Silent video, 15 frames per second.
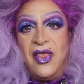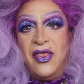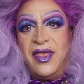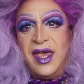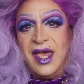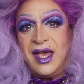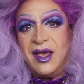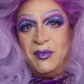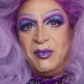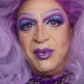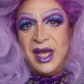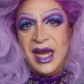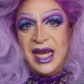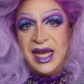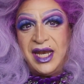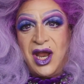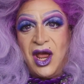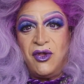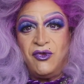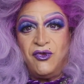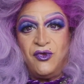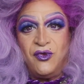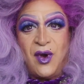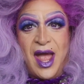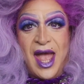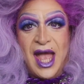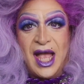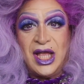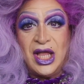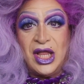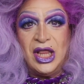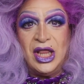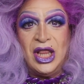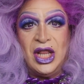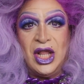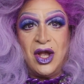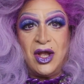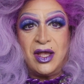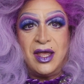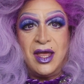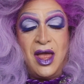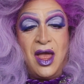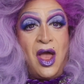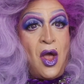the completed drag look.